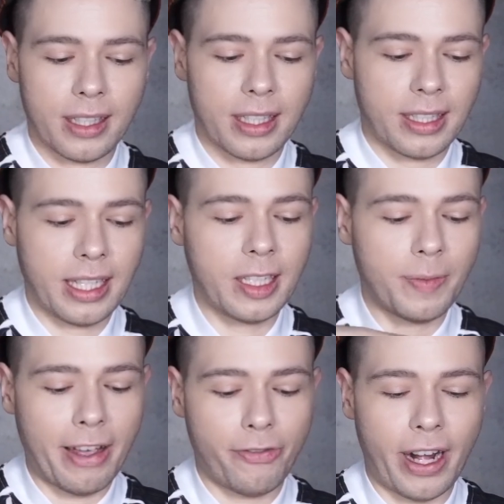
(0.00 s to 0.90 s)
Since
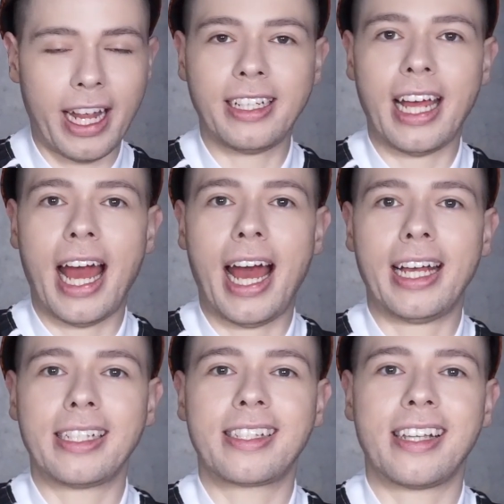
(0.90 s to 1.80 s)
my friend
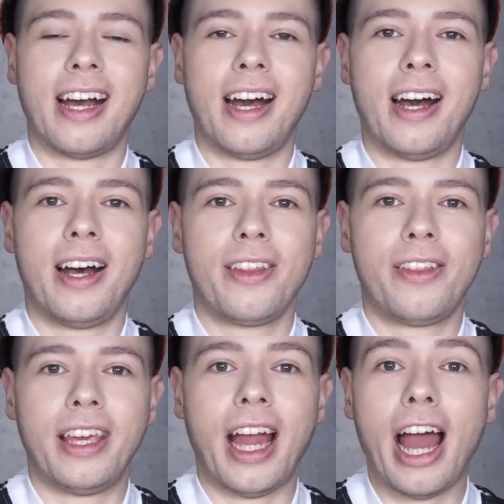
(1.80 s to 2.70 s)
has uh,
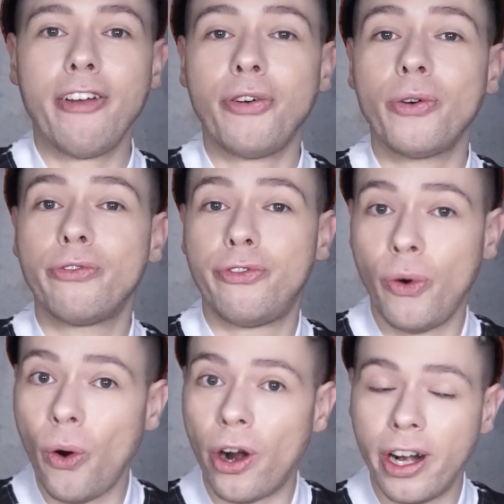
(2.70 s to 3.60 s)
the iPhone
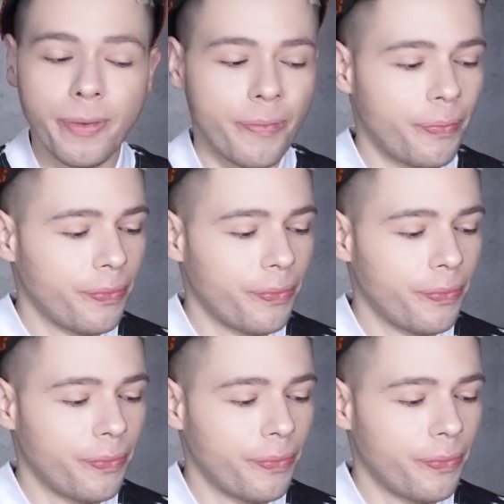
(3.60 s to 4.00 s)
four